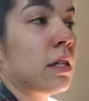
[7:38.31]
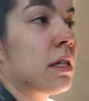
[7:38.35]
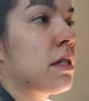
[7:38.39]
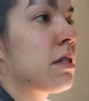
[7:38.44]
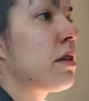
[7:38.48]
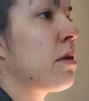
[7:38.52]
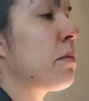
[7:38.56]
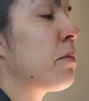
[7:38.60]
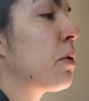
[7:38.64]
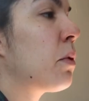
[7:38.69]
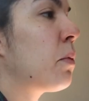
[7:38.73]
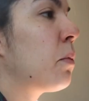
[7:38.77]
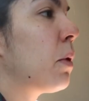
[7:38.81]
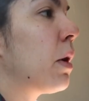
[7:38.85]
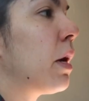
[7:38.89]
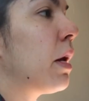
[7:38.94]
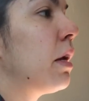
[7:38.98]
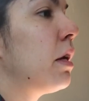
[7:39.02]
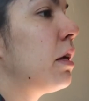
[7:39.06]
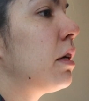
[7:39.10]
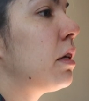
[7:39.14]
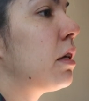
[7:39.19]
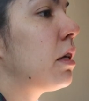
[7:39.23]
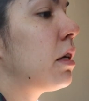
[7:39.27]
That's number
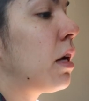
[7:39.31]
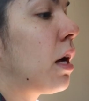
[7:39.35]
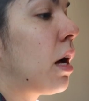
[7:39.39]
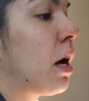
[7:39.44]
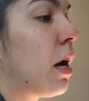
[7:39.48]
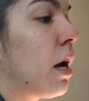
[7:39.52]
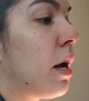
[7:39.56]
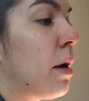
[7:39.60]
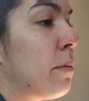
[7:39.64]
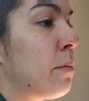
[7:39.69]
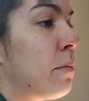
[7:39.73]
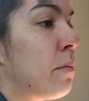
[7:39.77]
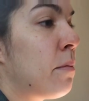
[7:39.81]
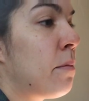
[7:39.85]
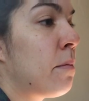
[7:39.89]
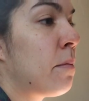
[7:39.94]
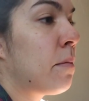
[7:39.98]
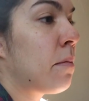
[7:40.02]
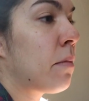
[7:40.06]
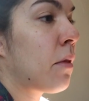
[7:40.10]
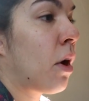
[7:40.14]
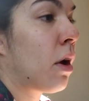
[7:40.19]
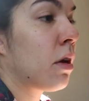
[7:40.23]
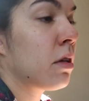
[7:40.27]
one. Um,
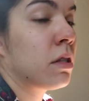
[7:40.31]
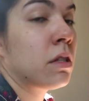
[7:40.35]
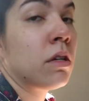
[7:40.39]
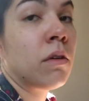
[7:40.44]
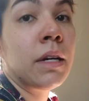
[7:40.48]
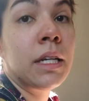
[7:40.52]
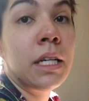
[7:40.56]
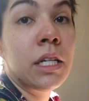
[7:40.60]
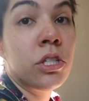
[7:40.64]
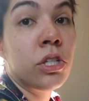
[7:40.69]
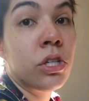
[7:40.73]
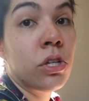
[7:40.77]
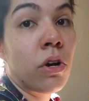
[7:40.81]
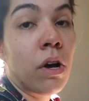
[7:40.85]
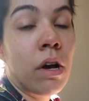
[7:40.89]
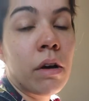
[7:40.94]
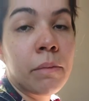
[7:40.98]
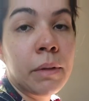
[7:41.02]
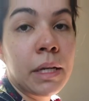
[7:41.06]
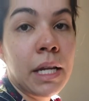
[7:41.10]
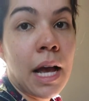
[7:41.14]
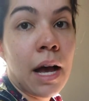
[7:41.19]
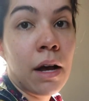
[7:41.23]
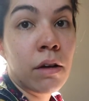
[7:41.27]
also, I need to know
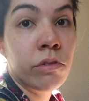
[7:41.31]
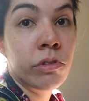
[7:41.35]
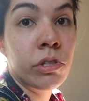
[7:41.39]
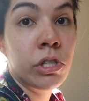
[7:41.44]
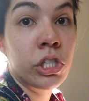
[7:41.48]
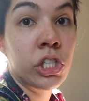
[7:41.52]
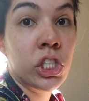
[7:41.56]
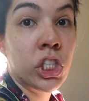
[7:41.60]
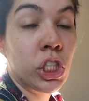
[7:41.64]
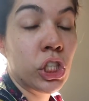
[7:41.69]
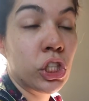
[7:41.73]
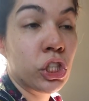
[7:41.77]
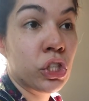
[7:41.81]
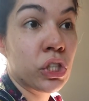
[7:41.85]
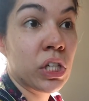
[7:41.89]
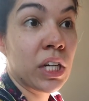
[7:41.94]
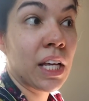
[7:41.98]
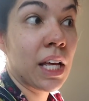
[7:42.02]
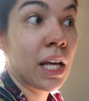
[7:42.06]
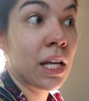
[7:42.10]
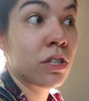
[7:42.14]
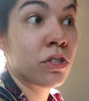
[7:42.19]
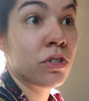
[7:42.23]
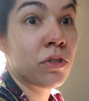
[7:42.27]
how many ounces she's
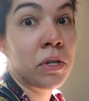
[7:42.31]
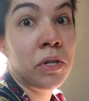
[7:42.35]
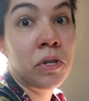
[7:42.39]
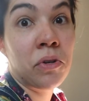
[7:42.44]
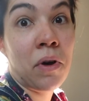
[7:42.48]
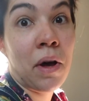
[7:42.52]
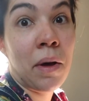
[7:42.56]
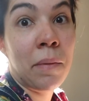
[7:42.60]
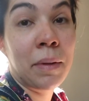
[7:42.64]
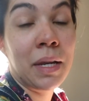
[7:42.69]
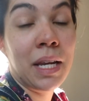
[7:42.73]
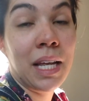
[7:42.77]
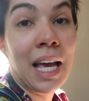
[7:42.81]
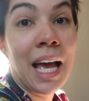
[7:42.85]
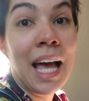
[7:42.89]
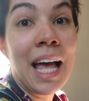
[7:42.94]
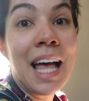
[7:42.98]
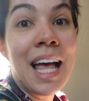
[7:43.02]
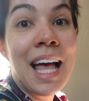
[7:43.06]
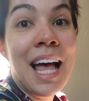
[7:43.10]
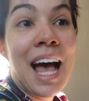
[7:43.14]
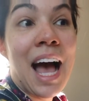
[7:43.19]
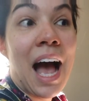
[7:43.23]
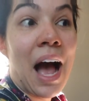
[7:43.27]
drinking so I know how many
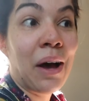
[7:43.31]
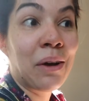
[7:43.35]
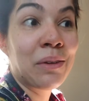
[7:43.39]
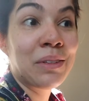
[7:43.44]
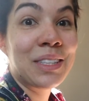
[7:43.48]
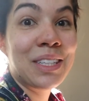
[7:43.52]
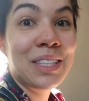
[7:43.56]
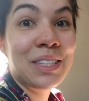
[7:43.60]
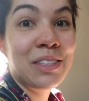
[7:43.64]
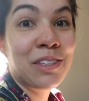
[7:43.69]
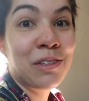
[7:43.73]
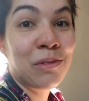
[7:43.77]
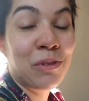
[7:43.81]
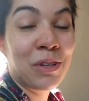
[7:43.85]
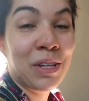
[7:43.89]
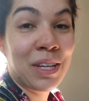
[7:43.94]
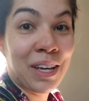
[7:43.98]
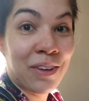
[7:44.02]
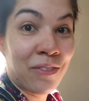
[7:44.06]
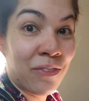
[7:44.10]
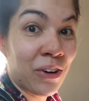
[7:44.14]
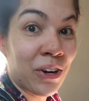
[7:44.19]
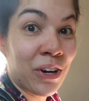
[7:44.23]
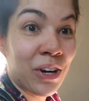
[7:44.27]
ounces to
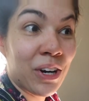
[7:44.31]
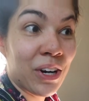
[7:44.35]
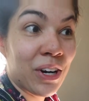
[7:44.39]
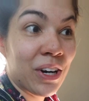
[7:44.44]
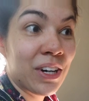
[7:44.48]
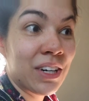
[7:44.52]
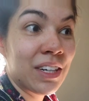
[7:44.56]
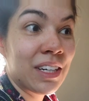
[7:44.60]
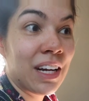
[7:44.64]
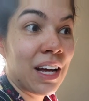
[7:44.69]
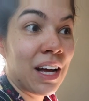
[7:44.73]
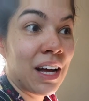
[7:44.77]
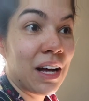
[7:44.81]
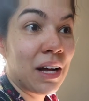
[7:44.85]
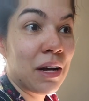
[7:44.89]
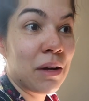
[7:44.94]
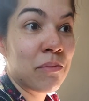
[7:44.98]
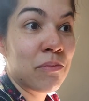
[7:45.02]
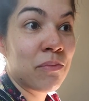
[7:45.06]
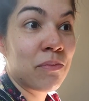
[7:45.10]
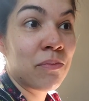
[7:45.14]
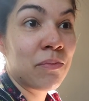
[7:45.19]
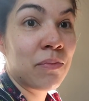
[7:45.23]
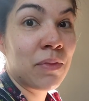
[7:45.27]
give her
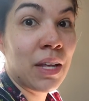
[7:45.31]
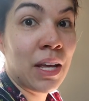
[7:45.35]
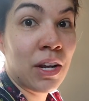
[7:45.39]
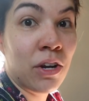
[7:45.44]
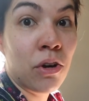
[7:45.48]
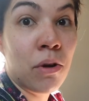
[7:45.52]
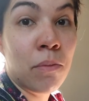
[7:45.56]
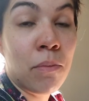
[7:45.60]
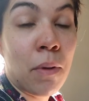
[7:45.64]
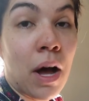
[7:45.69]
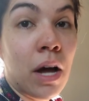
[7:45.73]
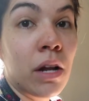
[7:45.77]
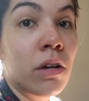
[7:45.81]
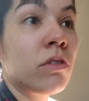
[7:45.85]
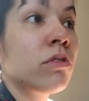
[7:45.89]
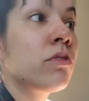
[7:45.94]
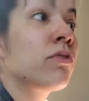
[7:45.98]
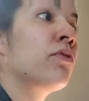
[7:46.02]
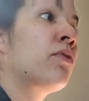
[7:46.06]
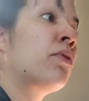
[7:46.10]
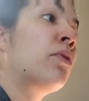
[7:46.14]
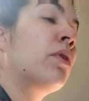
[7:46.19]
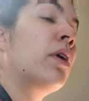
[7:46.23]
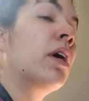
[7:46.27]
um, in her
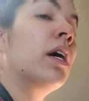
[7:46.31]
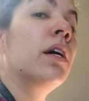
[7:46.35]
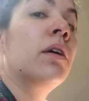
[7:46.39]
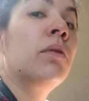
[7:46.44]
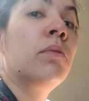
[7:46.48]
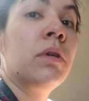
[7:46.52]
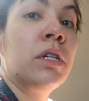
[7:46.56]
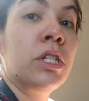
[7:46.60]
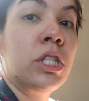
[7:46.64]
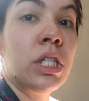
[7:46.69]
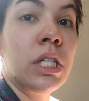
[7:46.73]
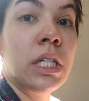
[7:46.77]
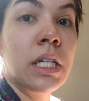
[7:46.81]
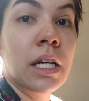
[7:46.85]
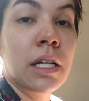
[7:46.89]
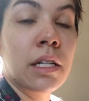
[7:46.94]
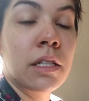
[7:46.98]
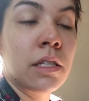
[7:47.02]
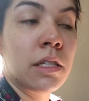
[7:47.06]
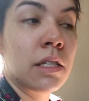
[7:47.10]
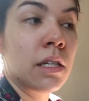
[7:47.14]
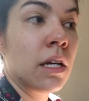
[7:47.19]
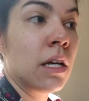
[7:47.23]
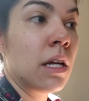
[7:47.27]
bottles for when she
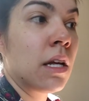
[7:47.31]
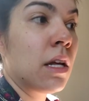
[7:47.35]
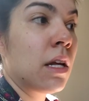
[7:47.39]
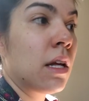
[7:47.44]
does.